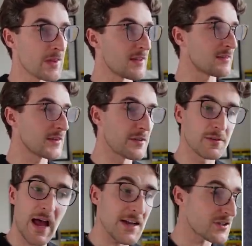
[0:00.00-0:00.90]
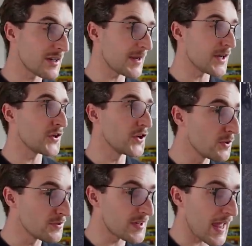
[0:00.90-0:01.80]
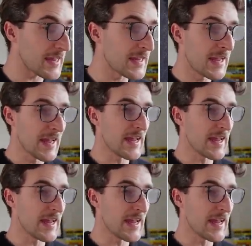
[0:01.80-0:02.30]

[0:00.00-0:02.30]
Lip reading: This is going to actually be a huge day